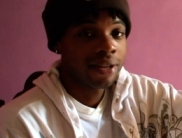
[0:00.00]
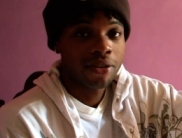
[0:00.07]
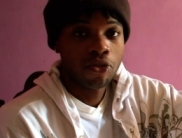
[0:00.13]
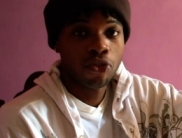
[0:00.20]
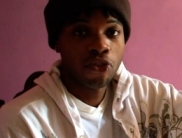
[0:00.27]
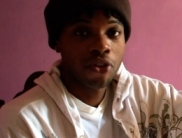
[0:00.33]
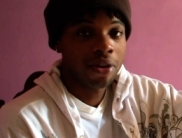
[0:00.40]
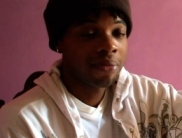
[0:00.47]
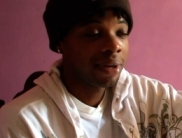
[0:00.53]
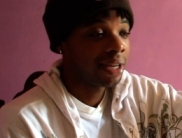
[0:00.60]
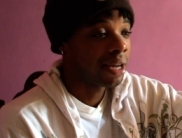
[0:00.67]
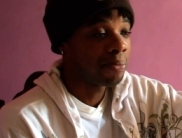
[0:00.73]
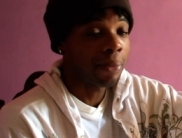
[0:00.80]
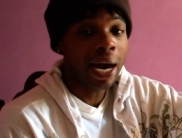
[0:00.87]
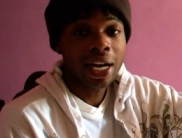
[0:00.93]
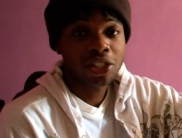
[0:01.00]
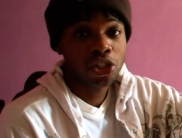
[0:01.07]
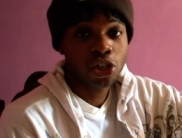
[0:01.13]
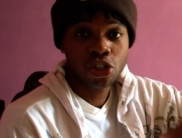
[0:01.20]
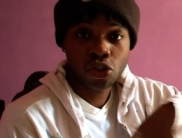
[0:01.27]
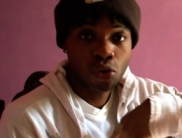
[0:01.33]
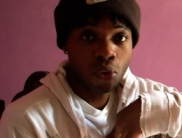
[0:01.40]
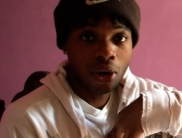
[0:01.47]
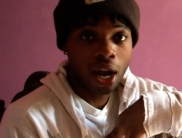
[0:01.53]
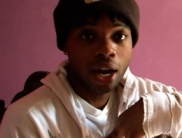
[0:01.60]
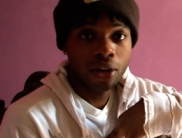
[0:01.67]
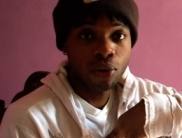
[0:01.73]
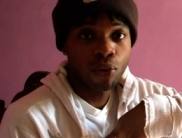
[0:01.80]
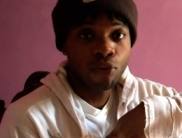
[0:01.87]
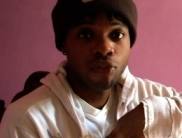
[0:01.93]
You feel me? My church don't
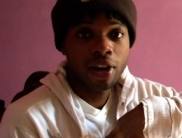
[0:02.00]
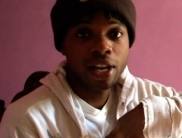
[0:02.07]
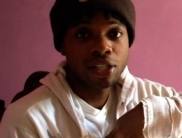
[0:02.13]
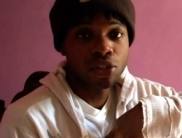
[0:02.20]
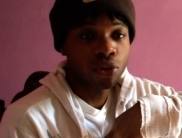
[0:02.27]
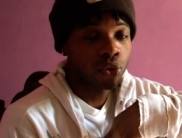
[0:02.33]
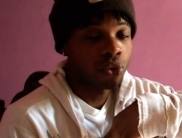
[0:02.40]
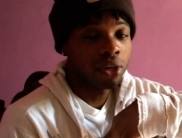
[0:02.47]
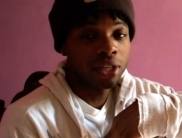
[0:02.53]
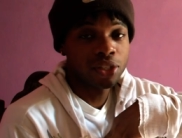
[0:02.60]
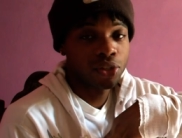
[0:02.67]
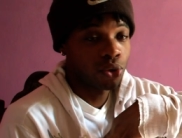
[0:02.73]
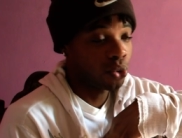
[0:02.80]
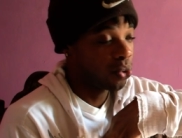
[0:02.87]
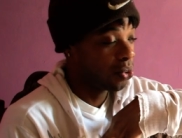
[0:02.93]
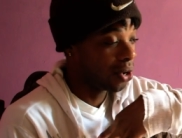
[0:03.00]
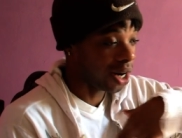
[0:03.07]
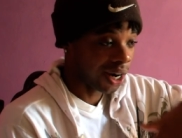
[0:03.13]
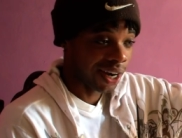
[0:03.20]
got no flat screen, so